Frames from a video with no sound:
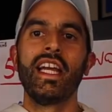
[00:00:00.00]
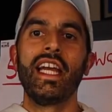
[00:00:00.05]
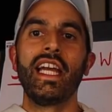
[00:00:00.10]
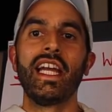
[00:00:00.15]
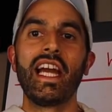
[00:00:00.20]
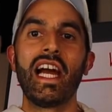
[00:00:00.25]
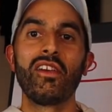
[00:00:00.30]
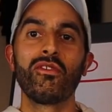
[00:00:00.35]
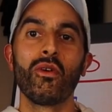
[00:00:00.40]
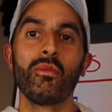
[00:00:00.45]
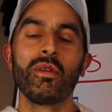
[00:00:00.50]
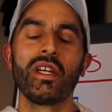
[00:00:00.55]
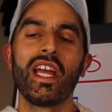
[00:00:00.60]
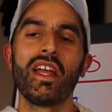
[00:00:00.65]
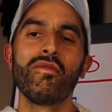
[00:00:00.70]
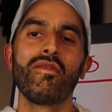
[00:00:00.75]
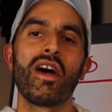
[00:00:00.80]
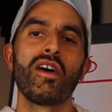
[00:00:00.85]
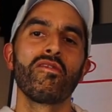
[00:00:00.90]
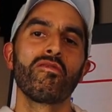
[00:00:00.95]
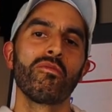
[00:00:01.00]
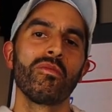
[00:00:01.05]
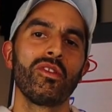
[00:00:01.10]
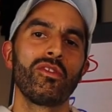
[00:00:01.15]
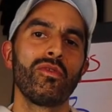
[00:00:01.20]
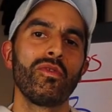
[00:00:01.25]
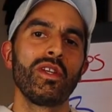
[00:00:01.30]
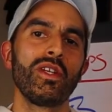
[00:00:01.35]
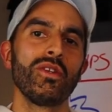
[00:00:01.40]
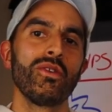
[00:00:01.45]
Hey guys, hope you're getting value from
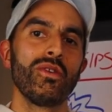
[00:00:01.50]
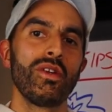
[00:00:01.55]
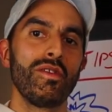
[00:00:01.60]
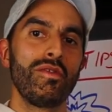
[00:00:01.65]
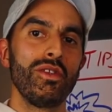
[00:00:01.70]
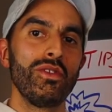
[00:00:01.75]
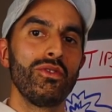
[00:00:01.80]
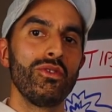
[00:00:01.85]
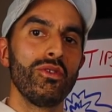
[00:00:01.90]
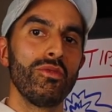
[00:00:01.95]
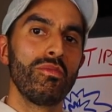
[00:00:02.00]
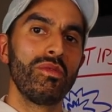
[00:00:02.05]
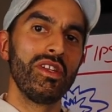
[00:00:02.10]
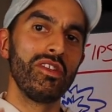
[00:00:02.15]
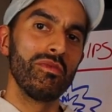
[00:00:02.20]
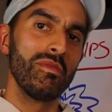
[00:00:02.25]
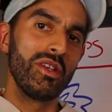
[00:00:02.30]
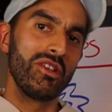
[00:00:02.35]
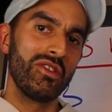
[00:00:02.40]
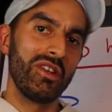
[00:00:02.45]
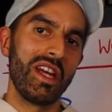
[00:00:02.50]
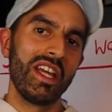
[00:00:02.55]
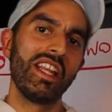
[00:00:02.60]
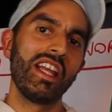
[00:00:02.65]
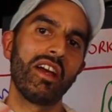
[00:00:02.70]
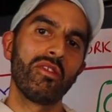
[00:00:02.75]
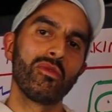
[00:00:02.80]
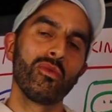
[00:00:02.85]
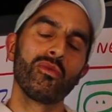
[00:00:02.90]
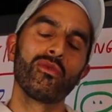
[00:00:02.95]
this video. If you do, please make sure you hit
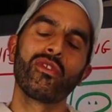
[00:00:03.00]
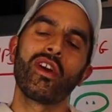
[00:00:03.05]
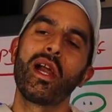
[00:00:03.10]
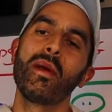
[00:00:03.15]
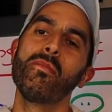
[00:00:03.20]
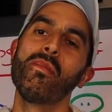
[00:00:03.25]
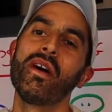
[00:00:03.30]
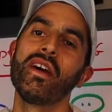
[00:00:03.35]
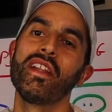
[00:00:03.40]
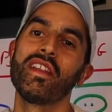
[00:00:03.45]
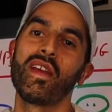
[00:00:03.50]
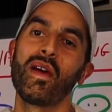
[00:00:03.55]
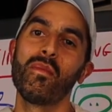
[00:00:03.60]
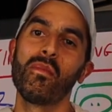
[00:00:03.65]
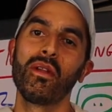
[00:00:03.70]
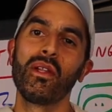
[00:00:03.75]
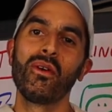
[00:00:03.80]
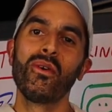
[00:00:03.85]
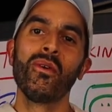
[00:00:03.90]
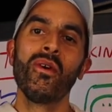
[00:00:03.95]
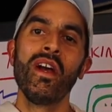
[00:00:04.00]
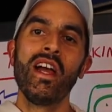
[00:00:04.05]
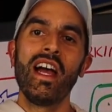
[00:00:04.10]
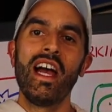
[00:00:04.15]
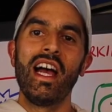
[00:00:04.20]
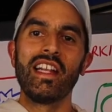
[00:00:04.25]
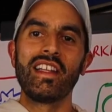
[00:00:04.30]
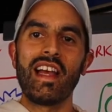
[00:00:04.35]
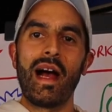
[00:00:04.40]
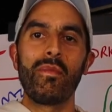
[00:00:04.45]
that subscribe button down below
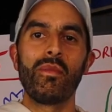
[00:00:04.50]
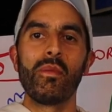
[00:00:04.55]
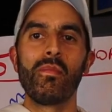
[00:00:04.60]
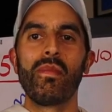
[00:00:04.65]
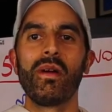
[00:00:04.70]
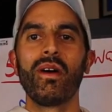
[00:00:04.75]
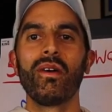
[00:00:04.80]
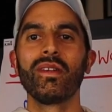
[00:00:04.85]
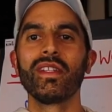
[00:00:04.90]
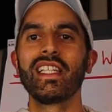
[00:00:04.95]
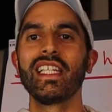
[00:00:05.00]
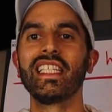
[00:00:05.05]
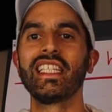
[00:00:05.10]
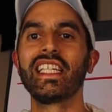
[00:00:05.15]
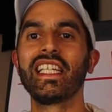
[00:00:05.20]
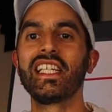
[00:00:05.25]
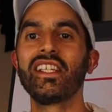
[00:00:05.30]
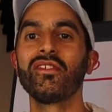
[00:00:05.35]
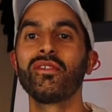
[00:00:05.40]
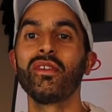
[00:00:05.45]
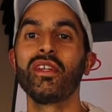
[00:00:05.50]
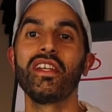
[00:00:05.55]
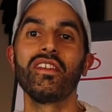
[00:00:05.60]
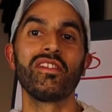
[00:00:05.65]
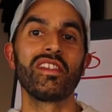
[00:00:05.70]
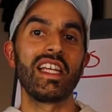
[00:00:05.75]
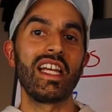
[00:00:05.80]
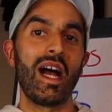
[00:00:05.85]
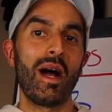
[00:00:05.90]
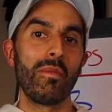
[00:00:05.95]
and tap the bell ding ding so you can
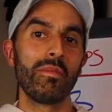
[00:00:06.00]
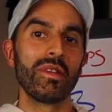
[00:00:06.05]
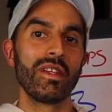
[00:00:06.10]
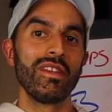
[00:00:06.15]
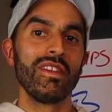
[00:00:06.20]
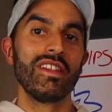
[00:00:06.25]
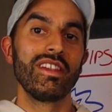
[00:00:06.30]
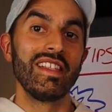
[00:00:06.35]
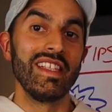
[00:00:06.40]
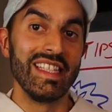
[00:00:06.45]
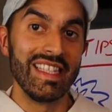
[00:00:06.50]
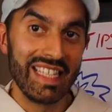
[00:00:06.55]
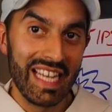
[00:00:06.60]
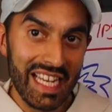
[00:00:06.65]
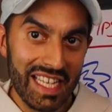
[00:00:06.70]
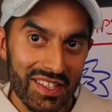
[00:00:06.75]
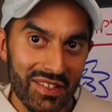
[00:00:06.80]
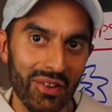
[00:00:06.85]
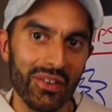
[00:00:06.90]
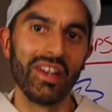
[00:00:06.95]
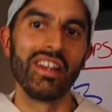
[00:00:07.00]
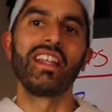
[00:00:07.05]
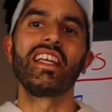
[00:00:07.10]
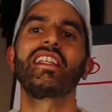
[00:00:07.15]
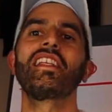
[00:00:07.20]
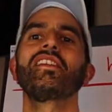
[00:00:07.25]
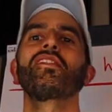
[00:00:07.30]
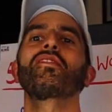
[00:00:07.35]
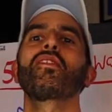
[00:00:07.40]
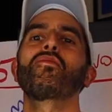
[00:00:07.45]
stay up to date on the
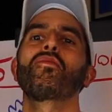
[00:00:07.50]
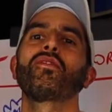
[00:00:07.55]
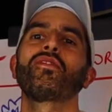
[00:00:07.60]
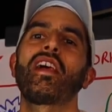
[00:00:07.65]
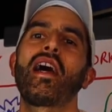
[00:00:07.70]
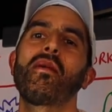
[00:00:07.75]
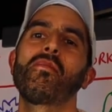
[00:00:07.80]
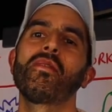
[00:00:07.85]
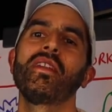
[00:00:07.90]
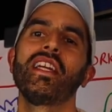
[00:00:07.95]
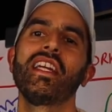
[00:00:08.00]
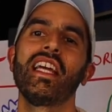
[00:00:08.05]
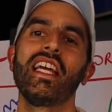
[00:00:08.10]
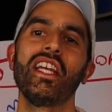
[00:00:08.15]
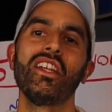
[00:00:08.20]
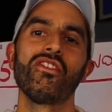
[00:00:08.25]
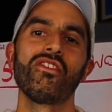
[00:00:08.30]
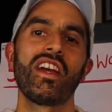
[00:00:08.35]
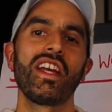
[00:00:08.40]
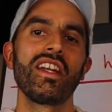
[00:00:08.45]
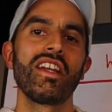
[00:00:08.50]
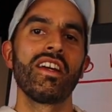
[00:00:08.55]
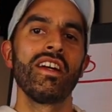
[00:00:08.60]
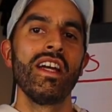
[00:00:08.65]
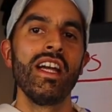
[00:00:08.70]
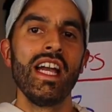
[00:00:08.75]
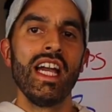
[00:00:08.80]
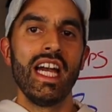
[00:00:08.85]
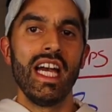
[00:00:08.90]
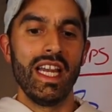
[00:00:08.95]
latest of what's happening in
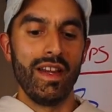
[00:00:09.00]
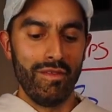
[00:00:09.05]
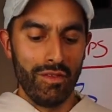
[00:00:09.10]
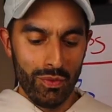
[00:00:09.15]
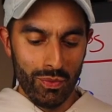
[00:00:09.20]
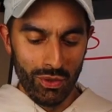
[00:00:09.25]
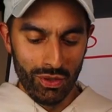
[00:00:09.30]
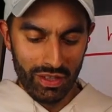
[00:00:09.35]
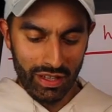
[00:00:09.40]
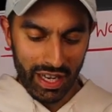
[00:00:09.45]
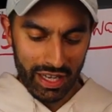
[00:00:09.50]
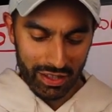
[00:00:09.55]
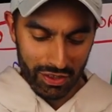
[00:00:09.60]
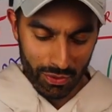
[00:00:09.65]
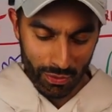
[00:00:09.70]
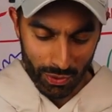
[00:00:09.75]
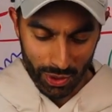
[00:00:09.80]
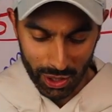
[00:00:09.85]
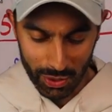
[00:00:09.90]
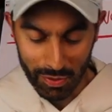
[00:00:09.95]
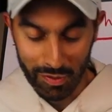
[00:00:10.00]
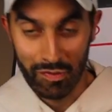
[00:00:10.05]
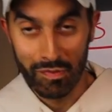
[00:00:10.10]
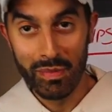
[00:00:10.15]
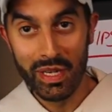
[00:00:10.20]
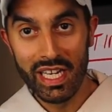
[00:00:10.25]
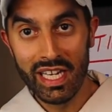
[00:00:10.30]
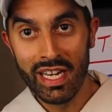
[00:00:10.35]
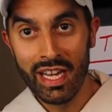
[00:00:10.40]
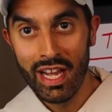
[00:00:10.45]
China. And if you would like to work with
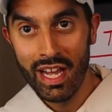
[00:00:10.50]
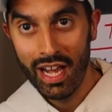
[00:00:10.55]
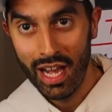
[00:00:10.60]
me